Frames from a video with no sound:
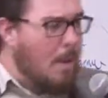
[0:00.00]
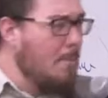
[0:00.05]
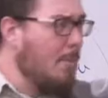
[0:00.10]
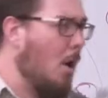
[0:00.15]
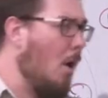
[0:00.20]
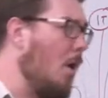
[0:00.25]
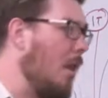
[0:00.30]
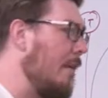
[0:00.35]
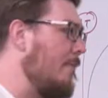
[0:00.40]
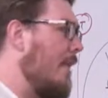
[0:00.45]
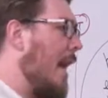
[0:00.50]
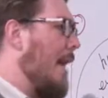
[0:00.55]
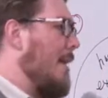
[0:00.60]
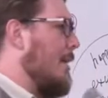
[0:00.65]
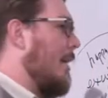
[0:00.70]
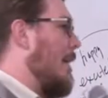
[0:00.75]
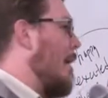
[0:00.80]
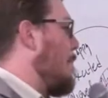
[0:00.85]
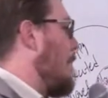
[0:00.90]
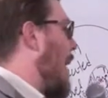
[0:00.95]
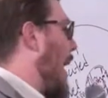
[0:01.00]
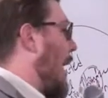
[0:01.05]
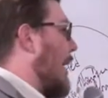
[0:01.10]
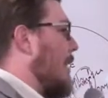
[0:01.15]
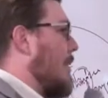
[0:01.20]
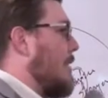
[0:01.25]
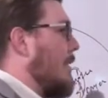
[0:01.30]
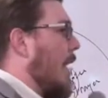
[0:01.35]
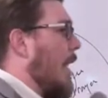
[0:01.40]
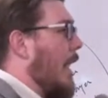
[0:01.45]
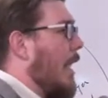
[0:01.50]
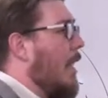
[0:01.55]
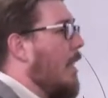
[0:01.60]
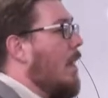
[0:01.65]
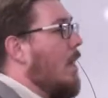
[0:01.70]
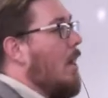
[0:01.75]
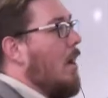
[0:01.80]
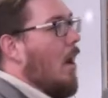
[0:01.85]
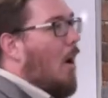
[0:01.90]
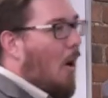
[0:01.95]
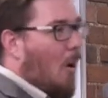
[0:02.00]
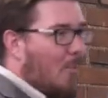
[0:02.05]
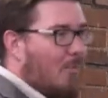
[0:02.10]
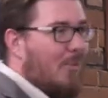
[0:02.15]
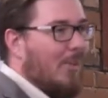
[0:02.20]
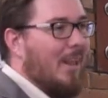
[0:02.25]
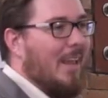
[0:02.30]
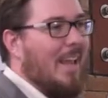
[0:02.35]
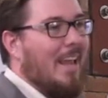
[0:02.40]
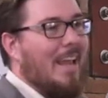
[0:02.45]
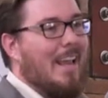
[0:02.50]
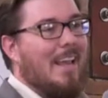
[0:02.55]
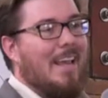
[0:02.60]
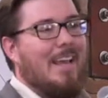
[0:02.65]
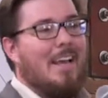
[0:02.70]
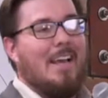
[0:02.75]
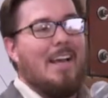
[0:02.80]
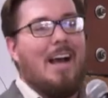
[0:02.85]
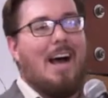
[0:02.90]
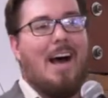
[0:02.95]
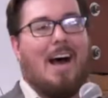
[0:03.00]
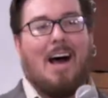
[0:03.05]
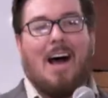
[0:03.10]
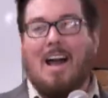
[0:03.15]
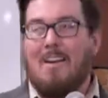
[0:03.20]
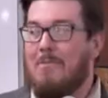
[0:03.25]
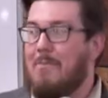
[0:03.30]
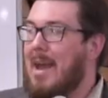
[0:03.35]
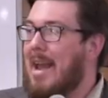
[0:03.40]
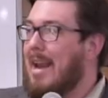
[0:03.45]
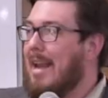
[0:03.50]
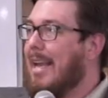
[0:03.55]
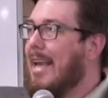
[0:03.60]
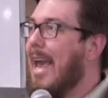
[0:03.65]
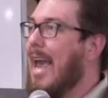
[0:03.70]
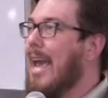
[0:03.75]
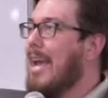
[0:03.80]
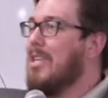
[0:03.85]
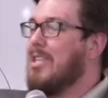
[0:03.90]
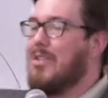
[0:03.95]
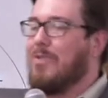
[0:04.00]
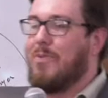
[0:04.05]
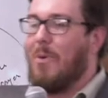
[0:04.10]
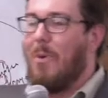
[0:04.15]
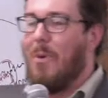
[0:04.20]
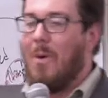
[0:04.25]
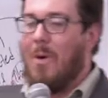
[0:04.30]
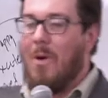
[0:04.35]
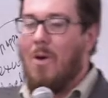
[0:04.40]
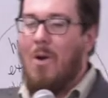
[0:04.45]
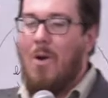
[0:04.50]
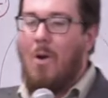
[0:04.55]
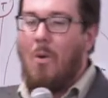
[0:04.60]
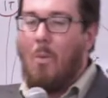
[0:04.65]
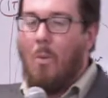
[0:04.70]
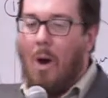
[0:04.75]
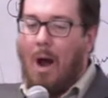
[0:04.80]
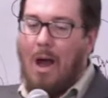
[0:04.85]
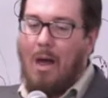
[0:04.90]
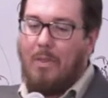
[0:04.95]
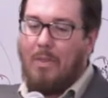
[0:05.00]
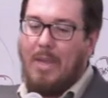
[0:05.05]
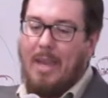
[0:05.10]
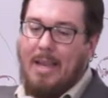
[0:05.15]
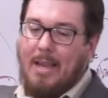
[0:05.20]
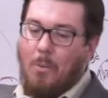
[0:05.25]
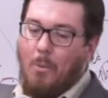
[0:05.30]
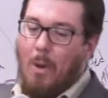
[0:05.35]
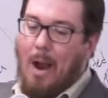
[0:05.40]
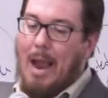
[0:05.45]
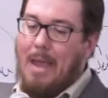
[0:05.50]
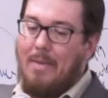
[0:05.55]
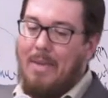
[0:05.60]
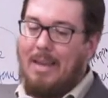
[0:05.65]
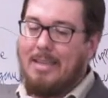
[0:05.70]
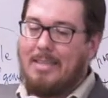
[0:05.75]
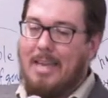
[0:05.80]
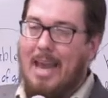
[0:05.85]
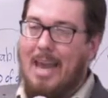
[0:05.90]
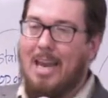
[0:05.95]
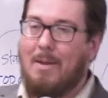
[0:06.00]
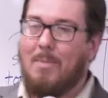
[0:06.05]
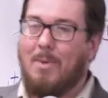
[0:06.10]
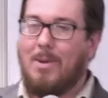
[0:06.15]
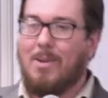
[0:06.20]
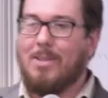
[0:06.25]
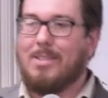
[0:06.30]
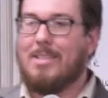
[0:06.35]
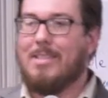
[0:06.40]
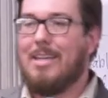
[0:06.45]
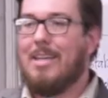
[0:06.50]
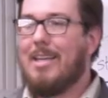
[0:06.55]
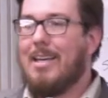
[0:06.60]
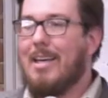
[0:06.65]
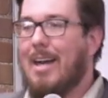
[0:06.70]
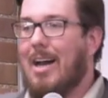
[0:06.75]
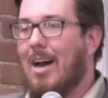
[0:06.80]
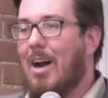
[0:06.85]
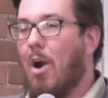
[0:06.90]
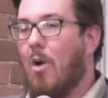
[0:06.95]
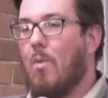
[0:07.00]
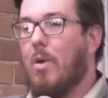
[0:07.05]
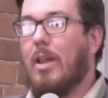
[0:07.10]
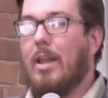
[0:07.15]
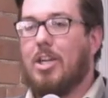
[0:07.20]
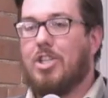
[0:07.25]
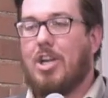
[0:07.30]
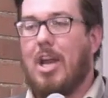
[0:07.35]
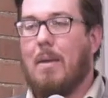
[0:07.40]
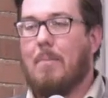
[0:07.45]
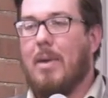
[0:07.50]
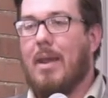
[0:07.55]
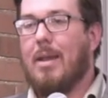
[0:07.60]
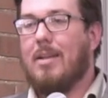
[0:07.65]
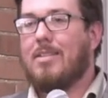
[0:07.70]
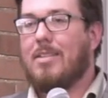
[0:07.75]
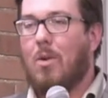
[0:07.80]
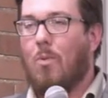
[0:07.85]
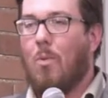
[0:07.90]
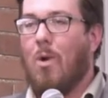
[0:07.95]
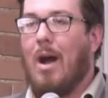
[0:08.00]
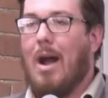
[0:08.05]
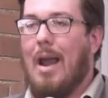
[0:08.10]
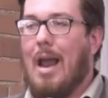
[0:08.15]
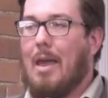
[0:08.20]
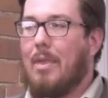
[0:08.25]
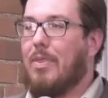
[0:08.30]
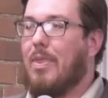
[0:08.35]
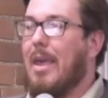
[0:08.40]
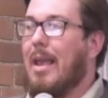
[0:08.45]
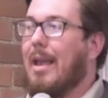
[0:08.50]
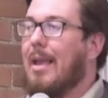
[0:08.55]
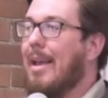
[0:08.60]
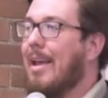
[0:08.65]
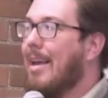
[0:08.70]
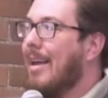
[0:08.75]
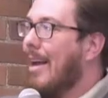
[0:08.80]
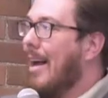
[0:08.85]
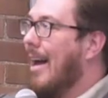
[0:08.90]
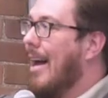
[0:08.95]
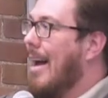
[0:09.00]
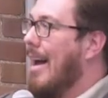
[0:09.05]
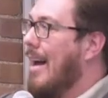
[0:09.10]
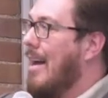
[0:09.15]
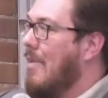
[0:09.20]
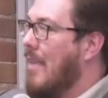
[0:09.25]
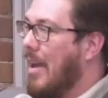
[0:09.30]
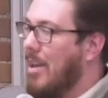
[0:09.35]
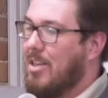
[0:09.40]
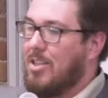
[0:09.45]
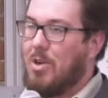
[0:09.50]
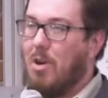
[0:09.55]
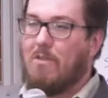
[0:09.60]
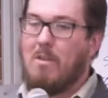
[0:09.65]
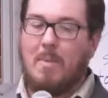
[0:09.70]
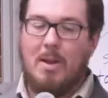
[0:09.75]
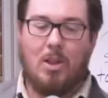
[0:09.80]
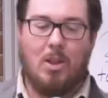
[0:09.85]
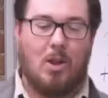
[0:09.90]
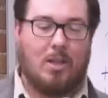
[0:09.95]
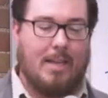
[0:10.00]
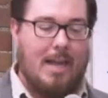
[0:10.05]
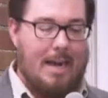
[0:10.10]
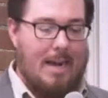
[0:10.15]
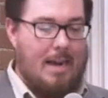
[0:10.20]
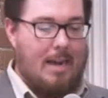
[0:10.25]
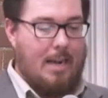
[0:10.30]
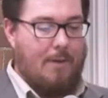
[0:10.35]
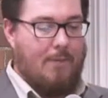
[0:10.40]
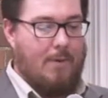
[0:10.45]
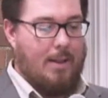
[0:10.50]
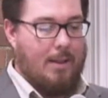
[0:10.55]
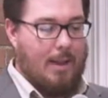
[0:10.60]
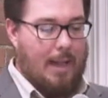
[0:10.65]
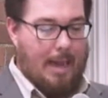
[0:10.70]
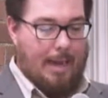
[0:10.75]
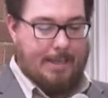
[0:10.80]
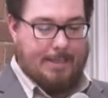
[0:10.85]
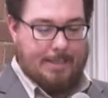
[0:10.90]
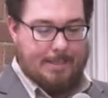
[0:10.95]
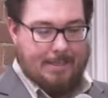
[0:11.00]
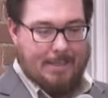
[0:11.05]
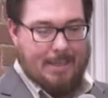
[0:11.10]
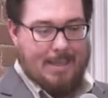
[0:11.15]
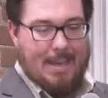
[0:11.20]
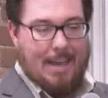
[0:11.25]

But all of that to come back to say, hopefully, uh, I've made a case for the, why these animals uh, are really champions and why I think uh, they deserve to be looked at in a different light.